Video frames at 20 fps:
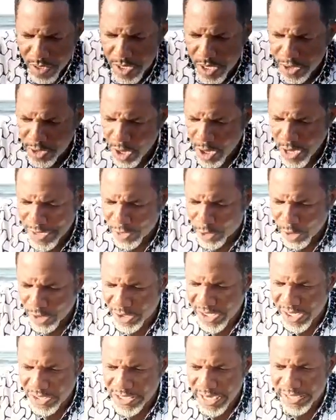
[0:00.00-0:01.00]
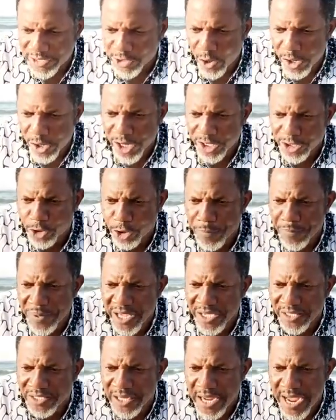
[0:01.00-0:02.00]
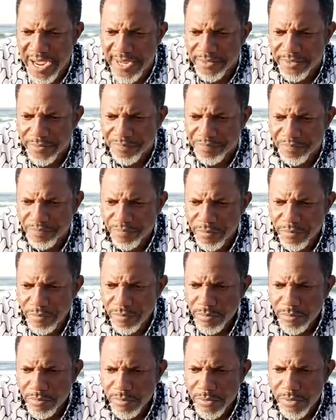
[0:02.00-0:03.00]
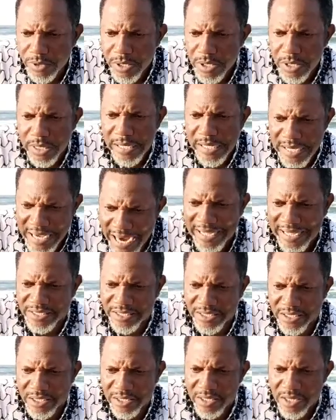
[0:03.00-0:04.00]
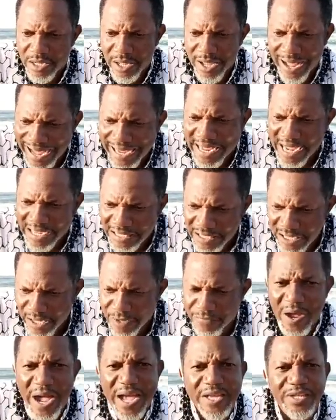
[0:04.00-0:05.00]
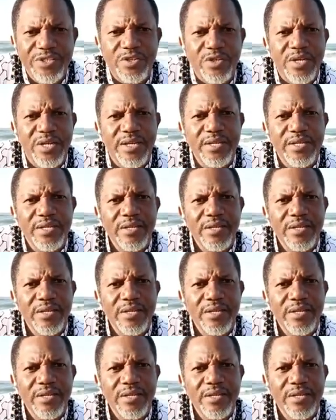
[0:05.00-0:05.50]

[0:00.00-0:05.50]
Gideon had told the angel, it's okay, show me a sign that I can deliver Israel.